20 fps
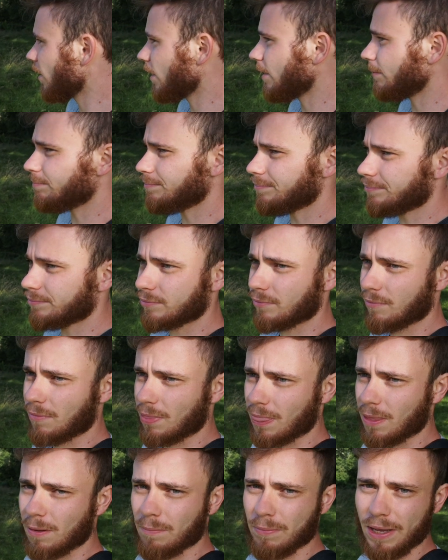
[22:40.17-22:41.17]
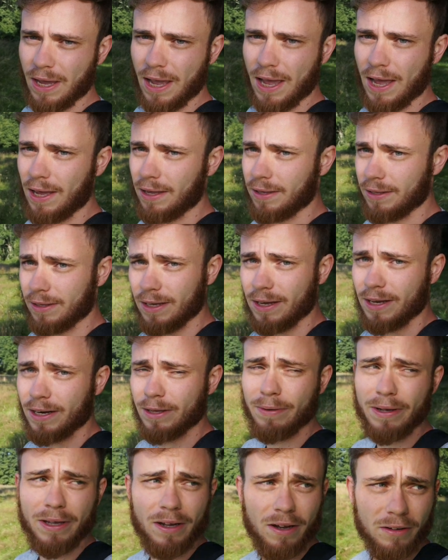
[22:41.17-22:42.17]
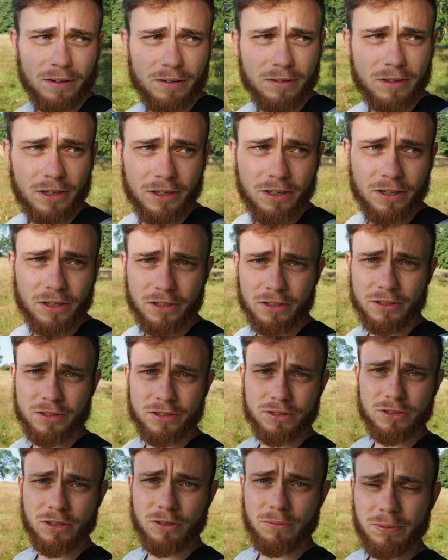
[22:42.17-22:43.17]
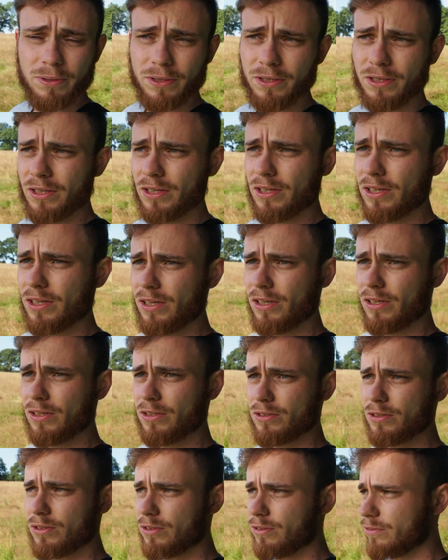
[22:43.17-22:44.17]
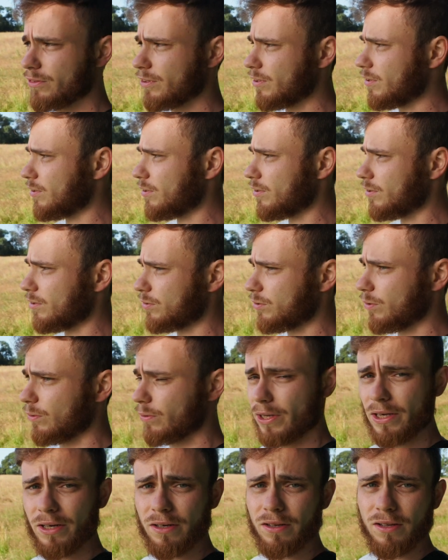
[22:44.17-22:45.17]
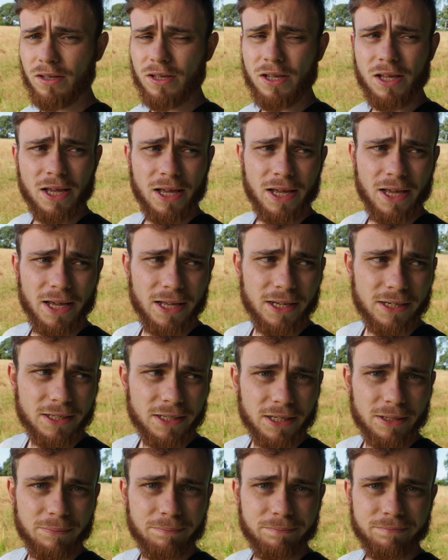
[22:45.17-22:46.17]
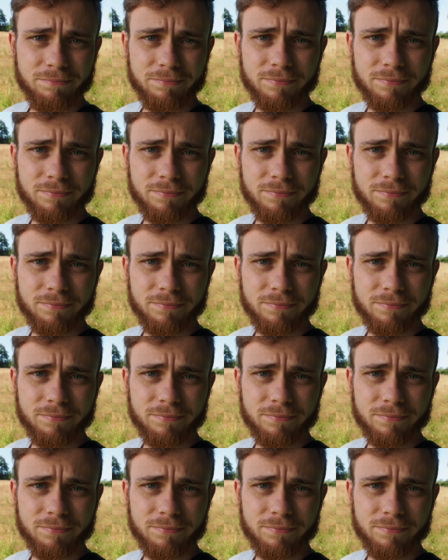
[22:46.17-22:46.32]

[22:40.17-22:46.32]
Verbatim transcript: Um, but yeah, yeah. Anyway, I'm gonna stop sort of talking and um,